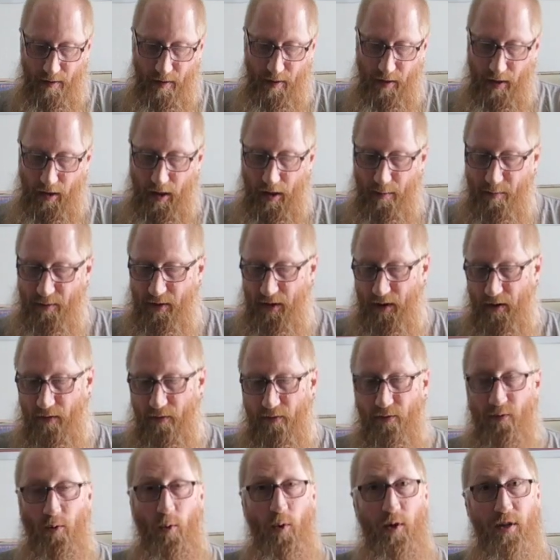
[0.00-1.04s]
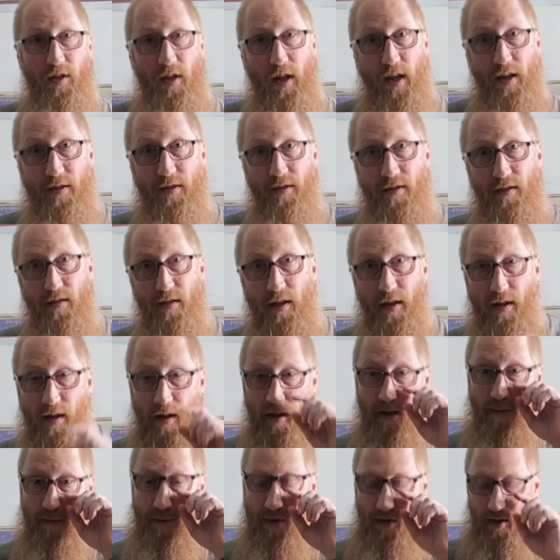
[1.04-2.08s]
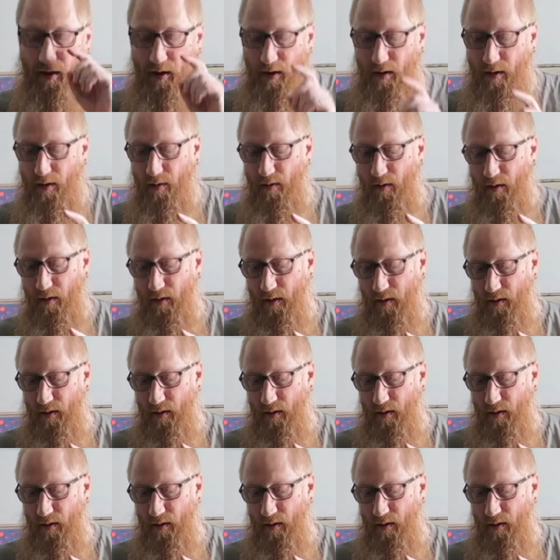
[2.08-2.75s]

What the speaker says: It comes in 4 sizes. It comes in